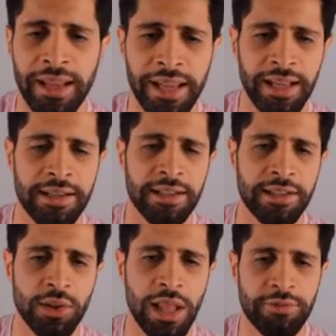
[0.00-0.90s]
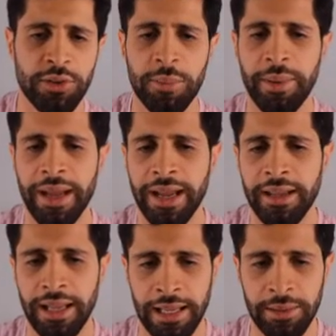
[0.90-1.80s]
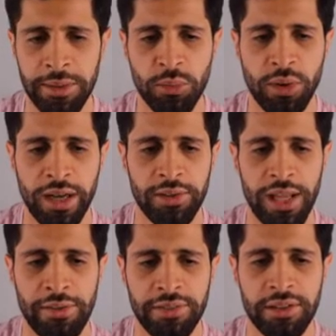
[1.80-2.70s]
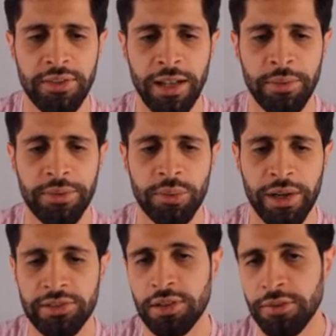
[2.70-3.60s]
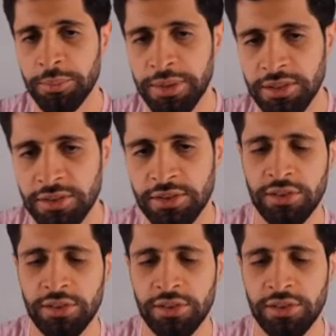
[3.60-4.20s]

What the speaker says: and you'll have to go back, and meanwhile you haven't developed the rest of your pieces.